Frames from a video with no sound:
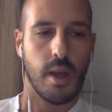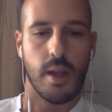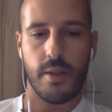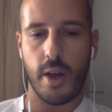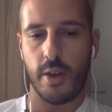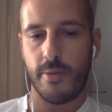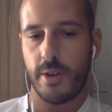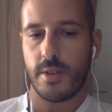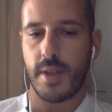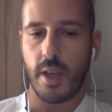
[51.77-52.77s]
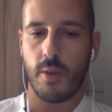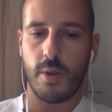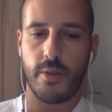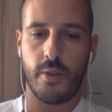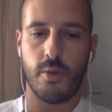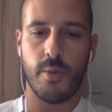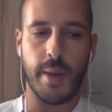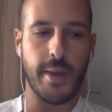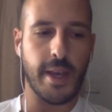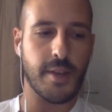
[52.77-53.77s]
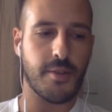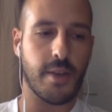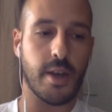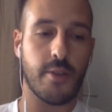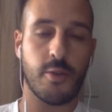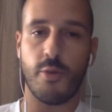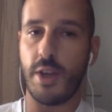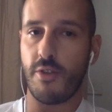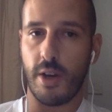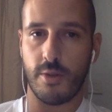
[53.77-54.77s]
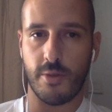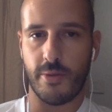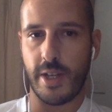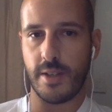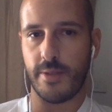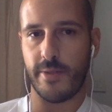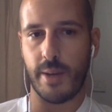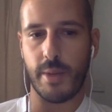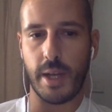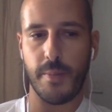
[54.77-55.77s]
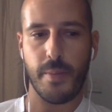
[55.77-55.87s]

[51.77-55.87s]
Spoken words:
Now, the first thing you want to do maybe is to reach out to friends and family.